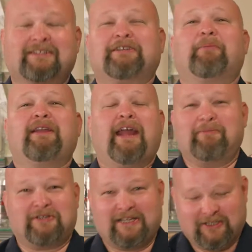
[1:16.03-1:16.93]
some of the
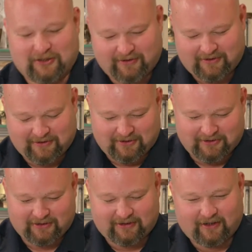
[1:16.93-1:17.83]
names of these are, are, are
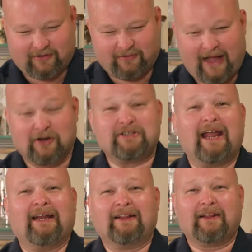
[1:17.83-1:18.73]
just are
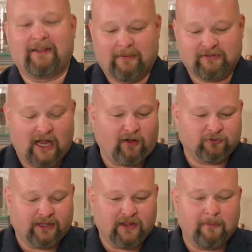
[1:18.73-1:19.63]
entertaining themselves,
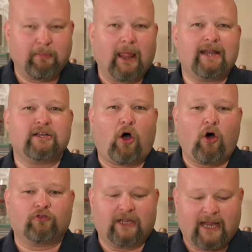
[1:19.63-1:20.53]
but the blend
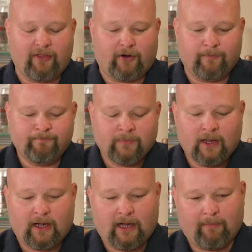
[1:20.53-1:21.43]
all together,
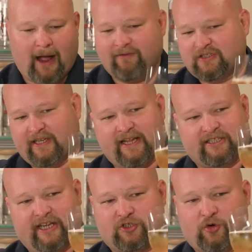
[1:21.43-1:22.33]
um, obviously
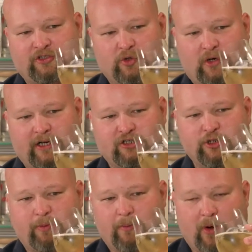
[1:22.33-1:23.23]
it's, it's crystal clear,
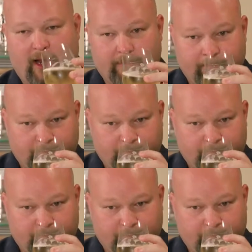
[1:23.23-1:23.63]
super bright.